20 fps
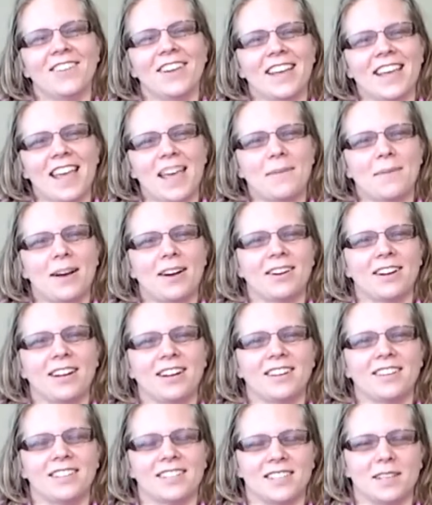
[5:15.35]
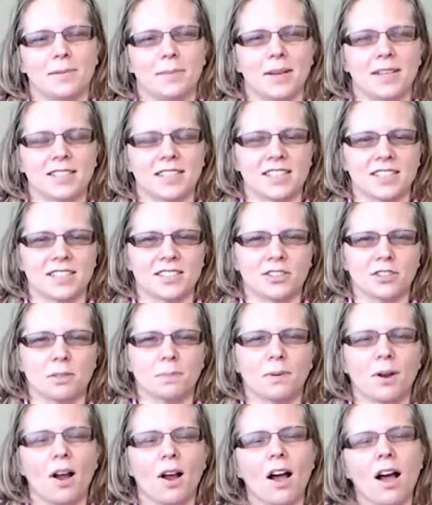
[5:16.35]
We came out here to see my sister.
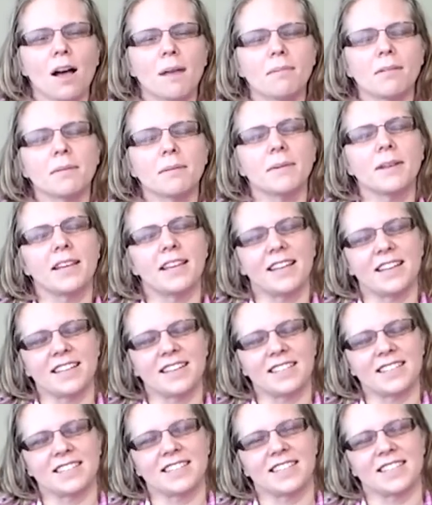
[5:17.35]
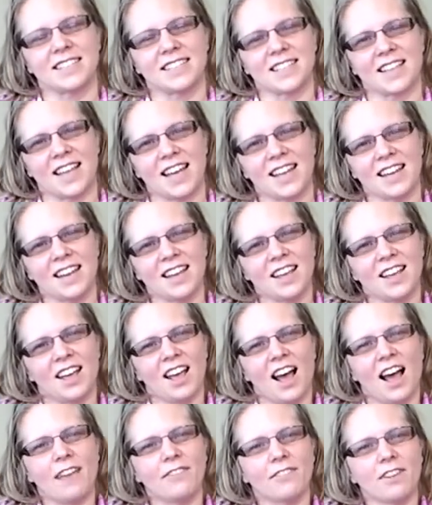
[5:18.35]
The problem is that
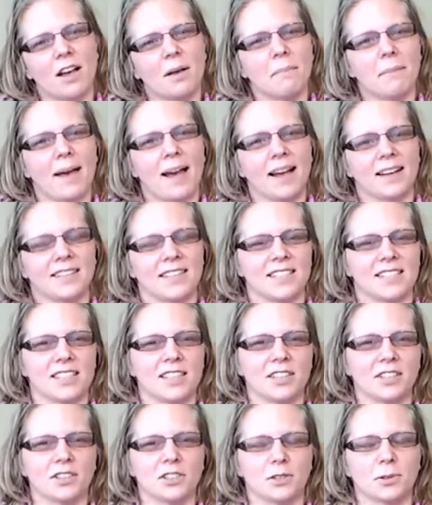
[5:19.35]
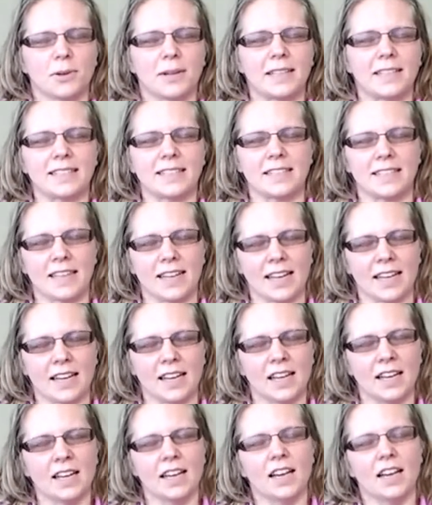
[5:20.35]
I've gone back to see her twice
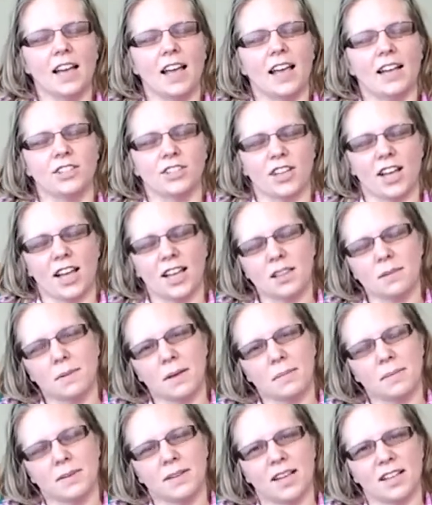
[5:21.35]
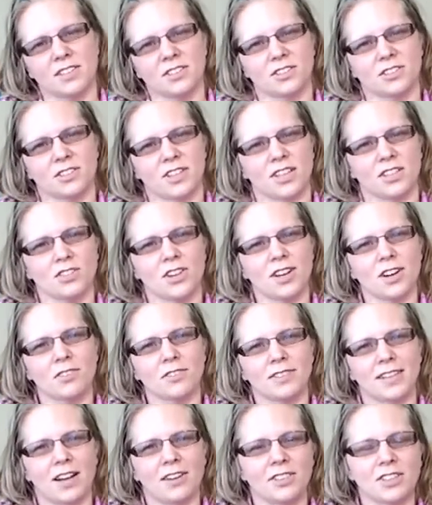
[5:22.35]
today, and she had the baby yesterday, so I
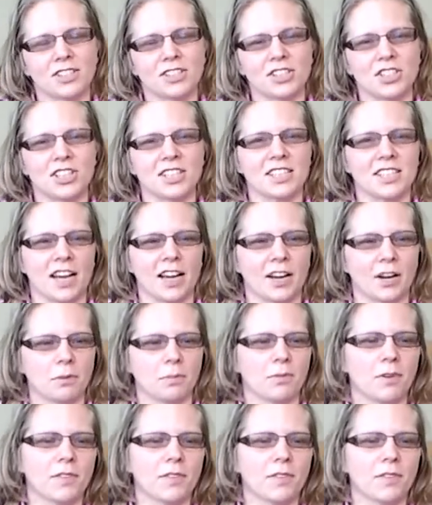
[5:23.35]
don't doubt that she's tired.